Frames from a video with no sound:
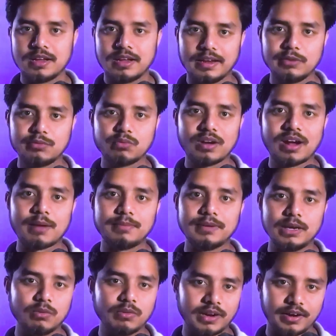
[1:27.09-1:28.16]
If you have
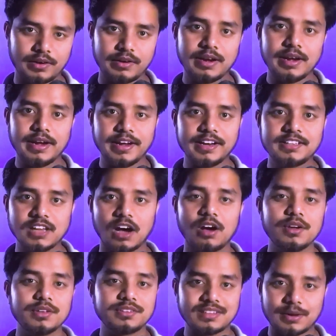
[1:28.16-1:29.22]
new here, hit the
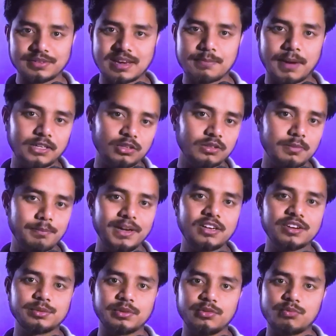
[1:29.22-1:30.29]
subscribe button
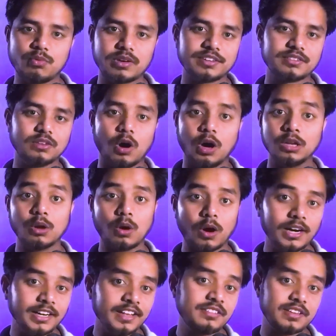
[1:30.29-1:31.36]
because we focus on
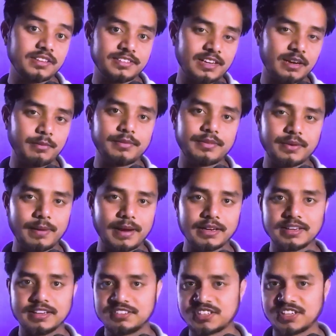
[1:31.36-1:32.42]
honest, data-driven
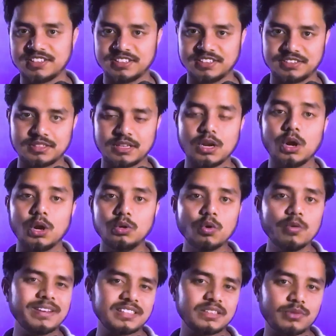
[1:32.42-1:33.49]
strategies. No
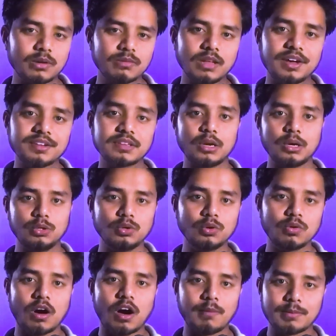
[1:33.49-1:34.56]
magic formulas,
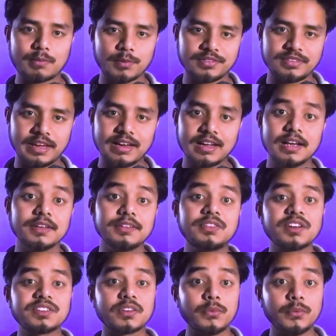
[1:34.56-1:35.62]
no over-promising,
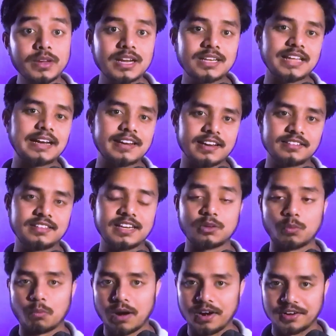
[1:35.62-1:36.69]
just real techniques that
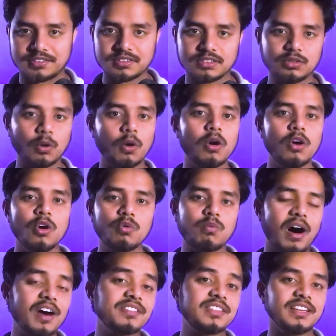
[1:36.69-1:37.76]
work. So
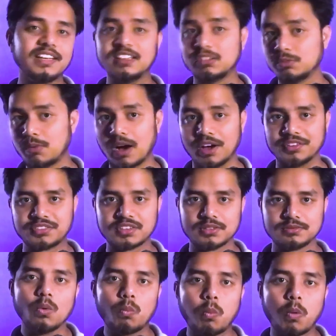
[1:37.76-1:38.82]
first thing is first.
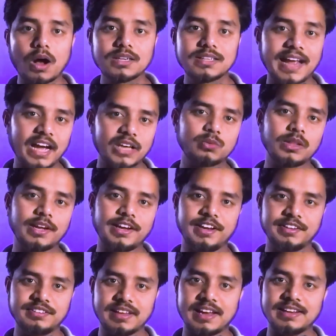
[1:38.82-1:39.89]
What actually
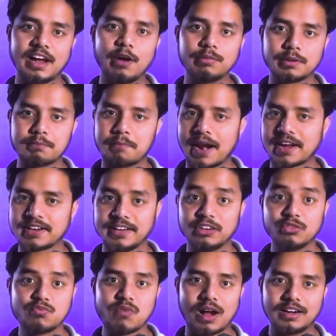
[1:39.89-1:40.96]
is an affiliate marketing
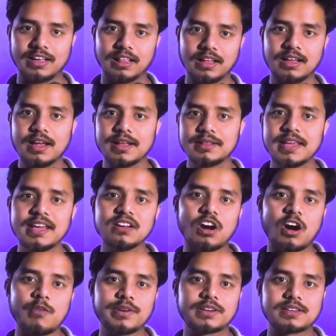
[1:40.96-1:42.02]
funnel? Think
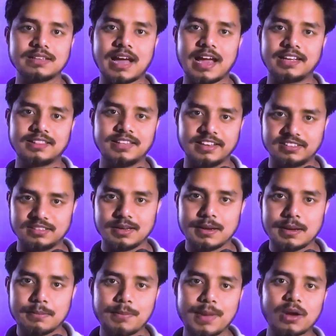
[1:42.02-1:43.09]
of it like this.
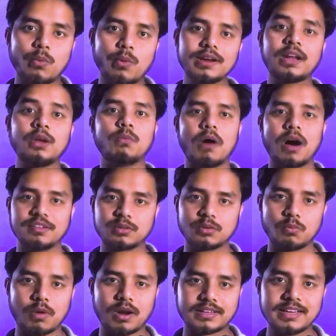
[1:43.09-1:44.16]
Back when I was
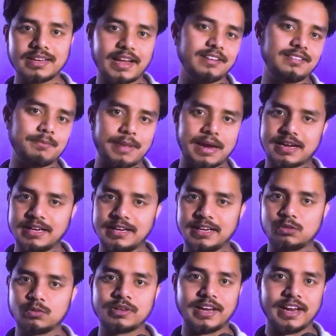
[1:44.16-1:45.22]
working as a mechanic
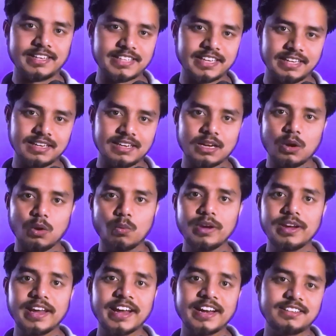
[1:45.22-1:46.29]
in 2018, we
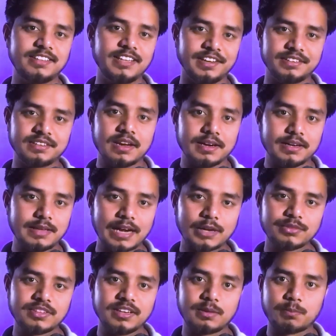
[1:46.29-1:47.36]
had this
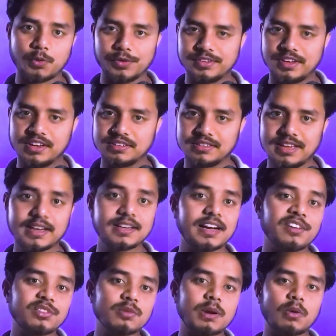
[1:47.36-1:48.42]
diagnostic process. A
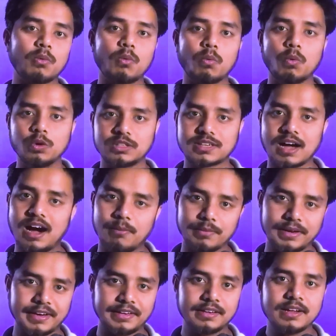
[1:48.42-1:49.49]
customer would come
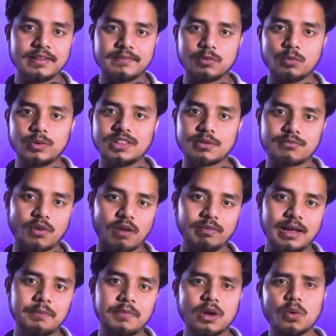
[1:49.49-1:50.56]
in with a
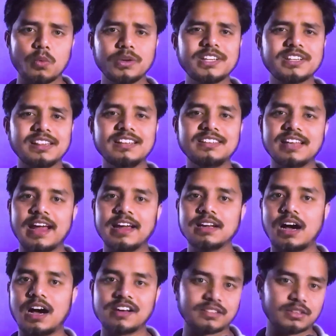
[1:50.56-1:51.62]
problem. We did listen,
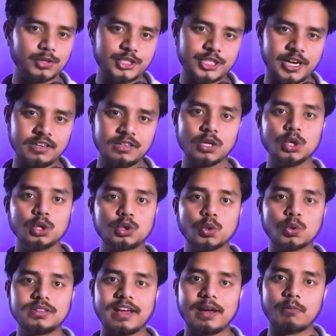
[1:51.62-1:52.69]
ask questions, show
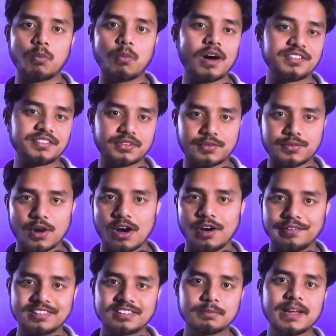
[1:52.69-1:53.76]
them what's wrong,
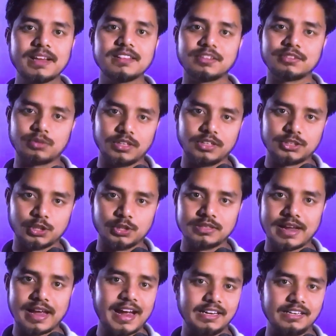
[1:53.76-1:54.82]
explain the solution,
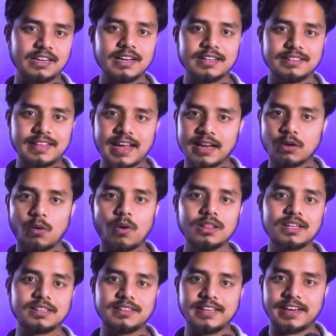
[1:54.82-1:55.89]
and then
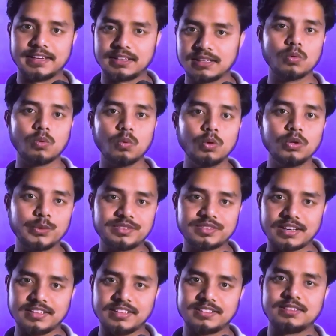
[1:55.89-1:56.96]
only then would we
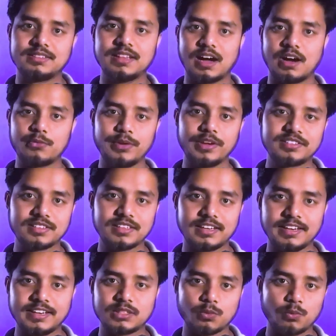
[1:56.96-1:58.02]
suggest the fix
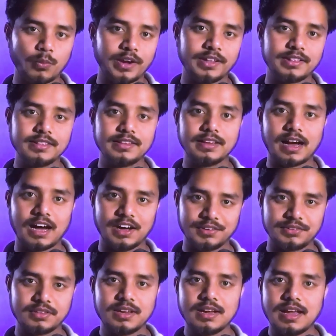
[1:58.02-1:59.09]
it with us.